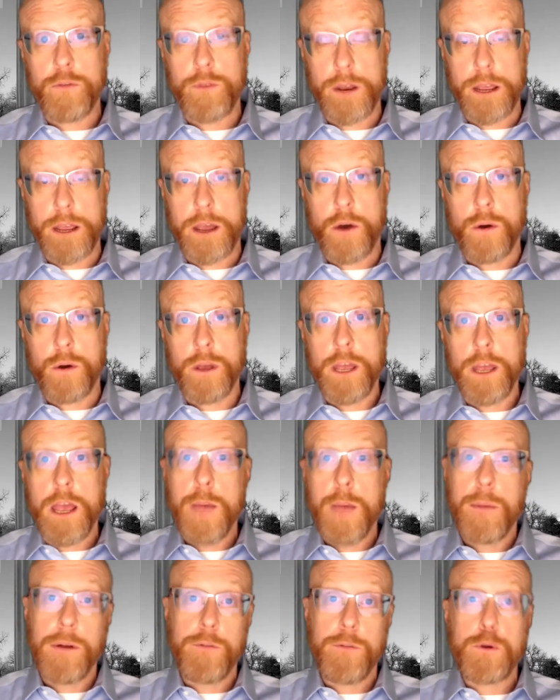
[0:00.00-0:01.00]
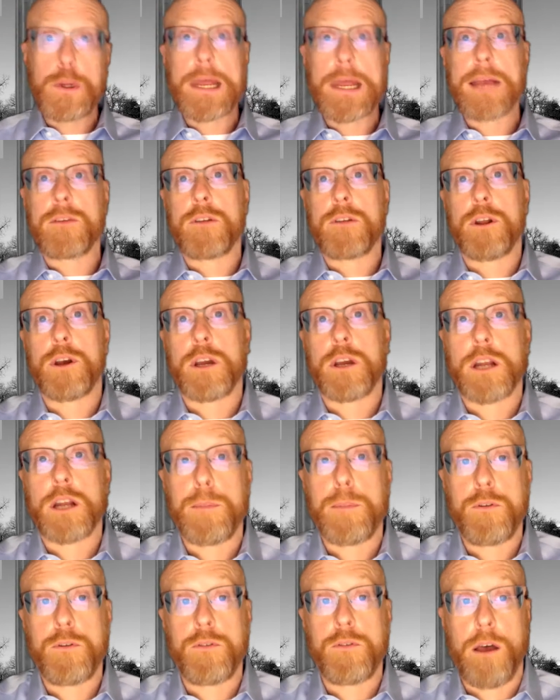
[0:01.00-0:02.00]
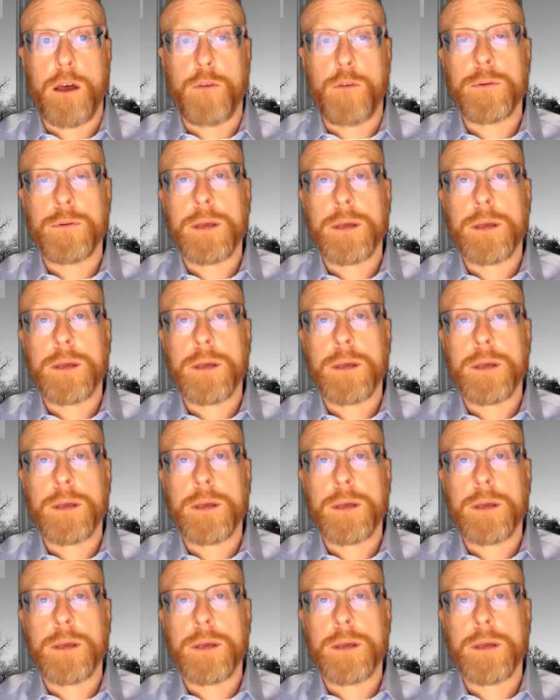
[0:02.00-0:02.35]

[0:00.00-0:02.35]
video, but if you'd like to look it up yourself,